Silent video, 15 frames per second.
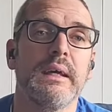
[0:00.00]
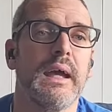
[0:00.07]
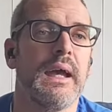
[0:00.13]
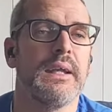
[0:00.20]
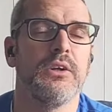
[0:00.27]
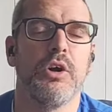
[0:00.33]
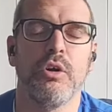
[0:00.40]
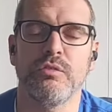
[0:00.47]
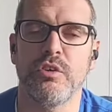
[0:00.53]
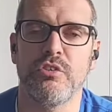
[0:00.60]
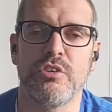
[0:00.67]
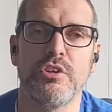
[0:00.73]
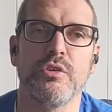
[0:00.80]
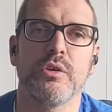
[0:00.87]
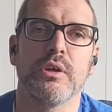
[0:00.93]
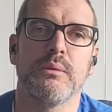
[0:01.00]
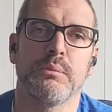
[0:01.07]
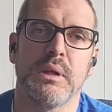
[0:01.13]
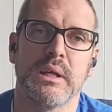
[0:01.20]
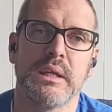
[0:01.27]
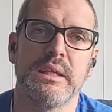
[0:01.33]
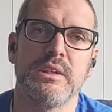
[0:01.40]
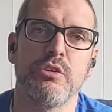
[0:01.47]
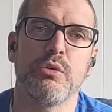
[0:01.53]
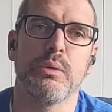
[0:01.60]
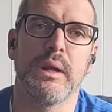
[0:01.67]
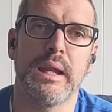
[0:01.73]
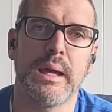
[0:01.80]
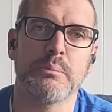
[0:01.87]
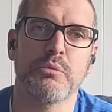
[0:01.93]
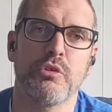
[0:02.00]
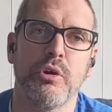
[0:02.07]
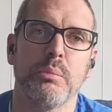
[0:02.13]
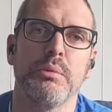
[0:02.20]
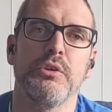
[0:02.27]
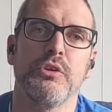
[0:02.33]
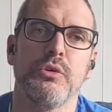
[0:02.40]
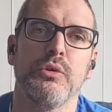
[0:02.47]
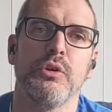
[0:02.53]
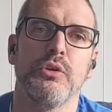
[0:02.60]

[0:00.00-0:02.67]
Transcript: and obviously you can plug it into a laptop and do the